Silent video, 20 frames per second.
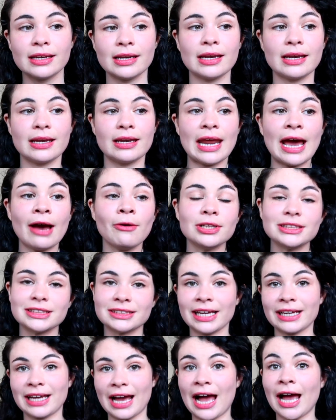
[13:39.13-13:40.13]
now it's
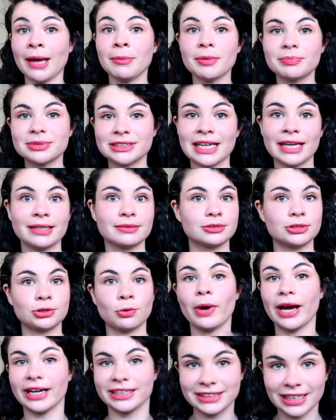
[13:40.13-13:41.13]
like I'm upset
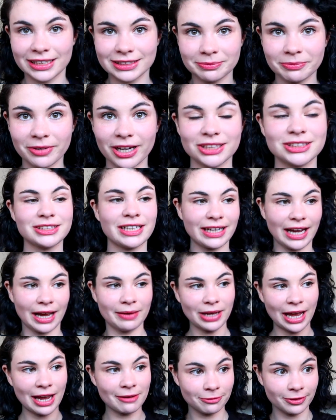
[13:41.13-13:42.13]
twice as much. Like, I
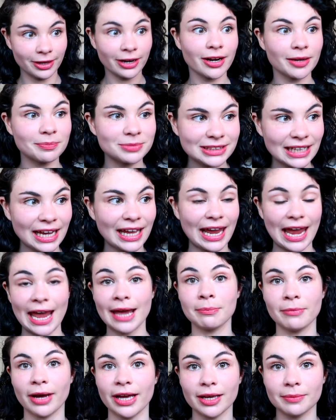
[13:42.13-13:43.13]
have their upset
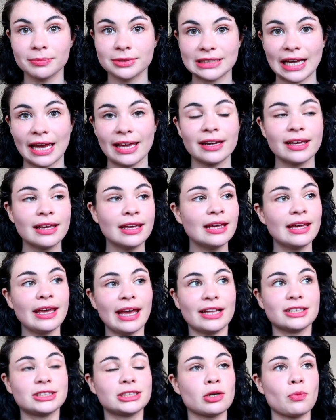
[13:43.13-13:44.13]
and my upset.
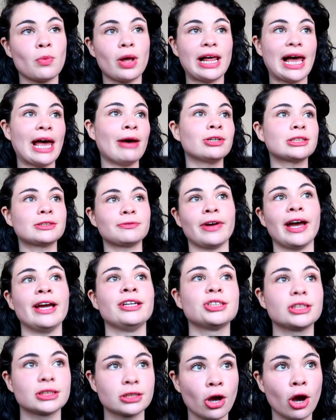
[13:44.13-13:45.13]
And so while I was fine
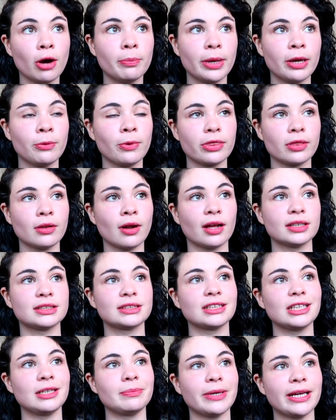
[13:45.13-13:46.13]
just coping with not
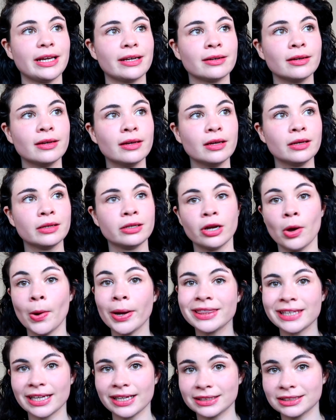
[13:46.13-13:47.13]
sleeping,
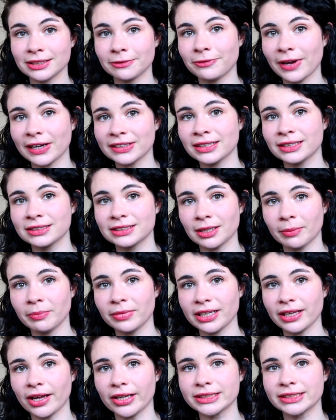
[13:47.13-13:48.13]
knowing that it's affecting
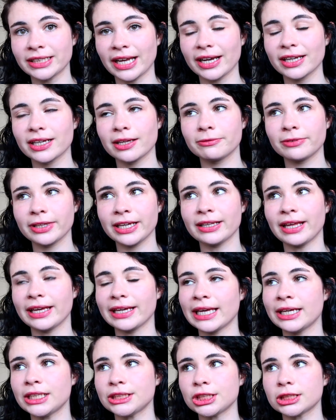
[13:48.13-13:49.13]
somebody else negatively, like,
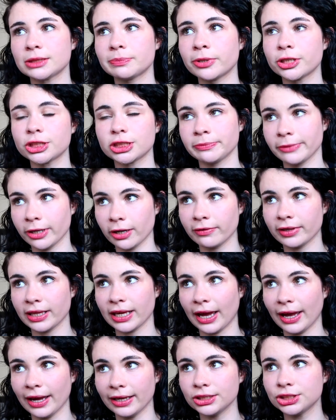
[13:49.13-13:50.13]
it just pushed me over
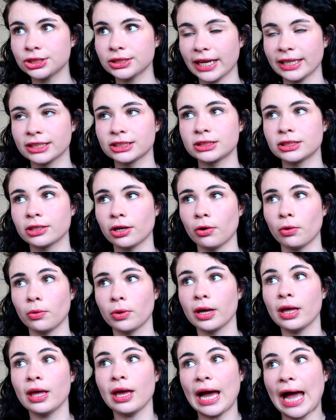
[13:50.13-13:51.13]
the edge. And
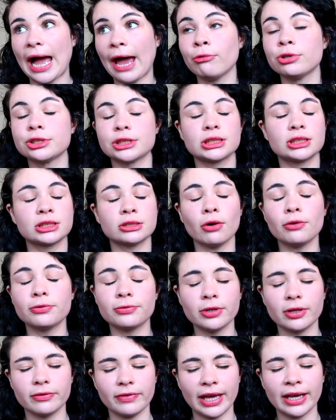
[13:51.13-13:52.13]
so I was just so
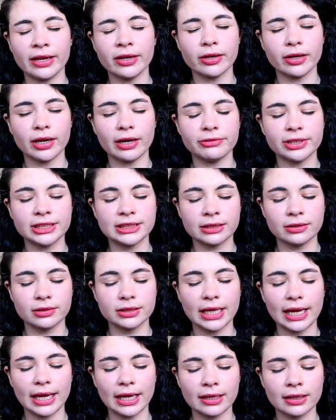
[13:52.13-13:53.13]
full of anger every single
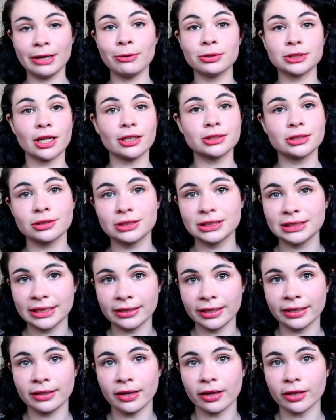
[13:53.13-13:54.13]
day. He was also
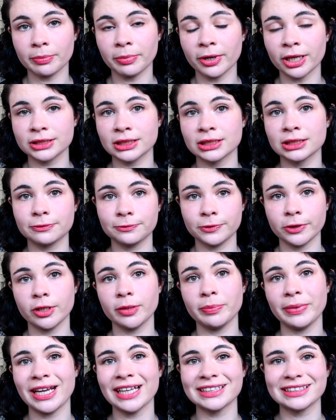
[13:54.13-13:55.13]
stealing the other person's
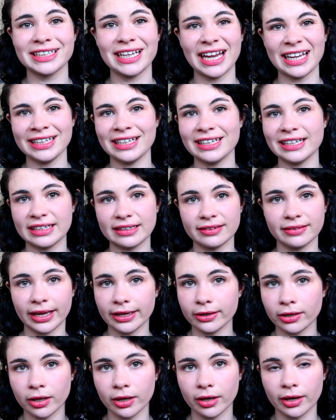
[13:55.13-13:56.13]
food because, again, he didn't
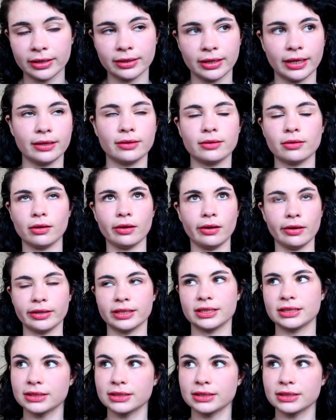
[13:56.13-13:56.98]
like her and like all this